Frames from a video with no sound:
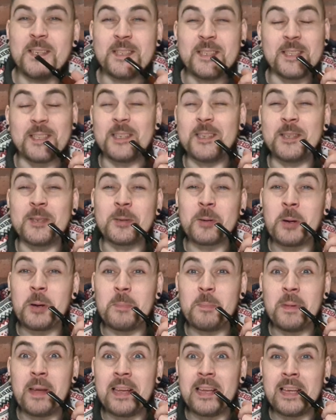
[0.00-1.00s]
Just to try
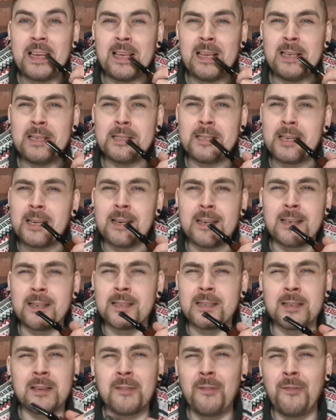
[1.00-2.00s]
and make it easier,
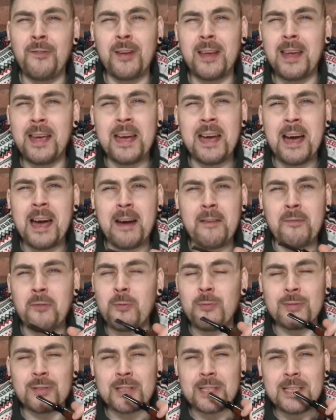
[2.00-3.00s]
because I forget half of
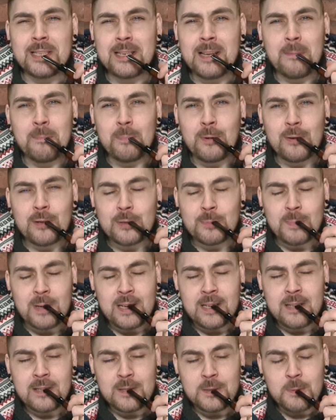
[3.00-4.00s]
what's in that box,
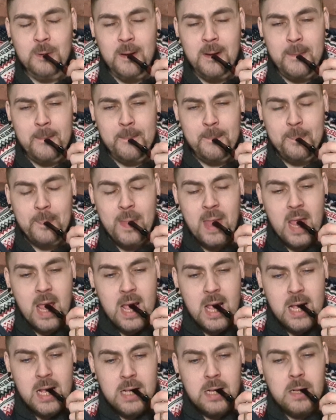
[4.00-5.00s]
man. I swear.
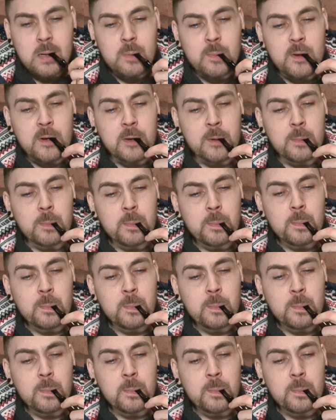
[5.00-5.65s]
But